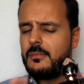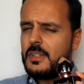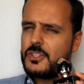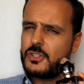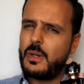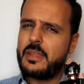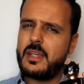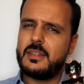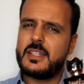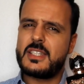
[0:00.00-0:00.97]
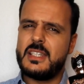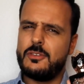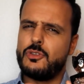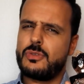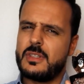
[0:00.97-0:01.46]
So I think this
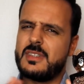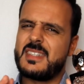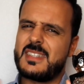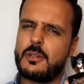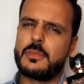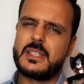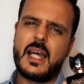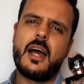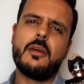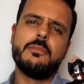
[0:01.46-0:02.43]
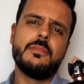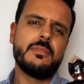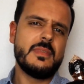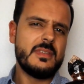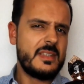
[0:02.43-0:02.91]
during summertime,
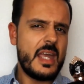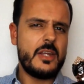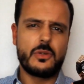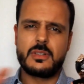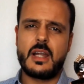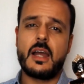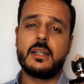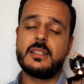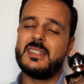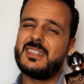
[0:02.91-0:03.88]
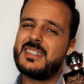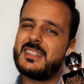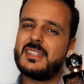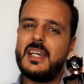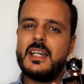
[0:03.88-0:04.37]
day or night,
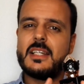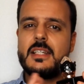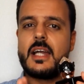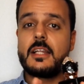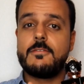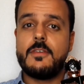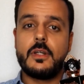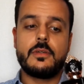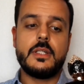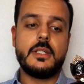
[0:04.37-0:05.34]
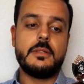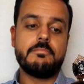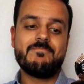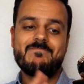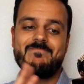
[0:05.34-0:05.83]
it's not very,
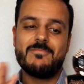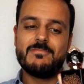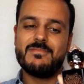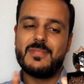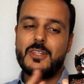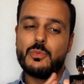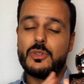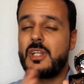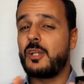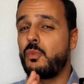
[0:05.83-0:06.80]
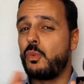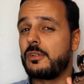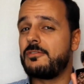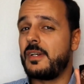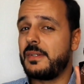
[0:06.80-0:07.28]
it will not
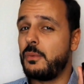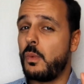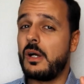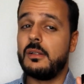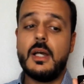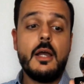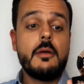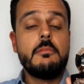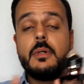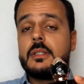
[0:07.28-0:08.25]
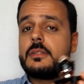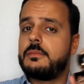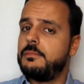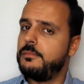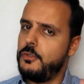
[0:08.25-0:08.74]
work very well, but
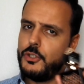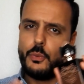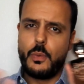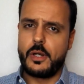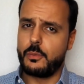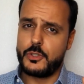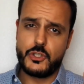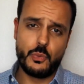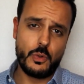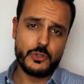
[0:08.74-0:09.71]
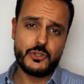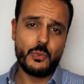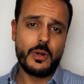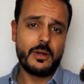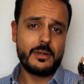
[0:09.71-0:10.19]
you wear what you want to
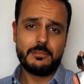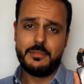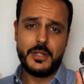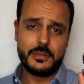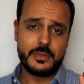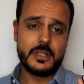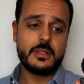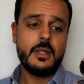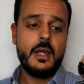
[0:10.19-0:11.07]
wear, period.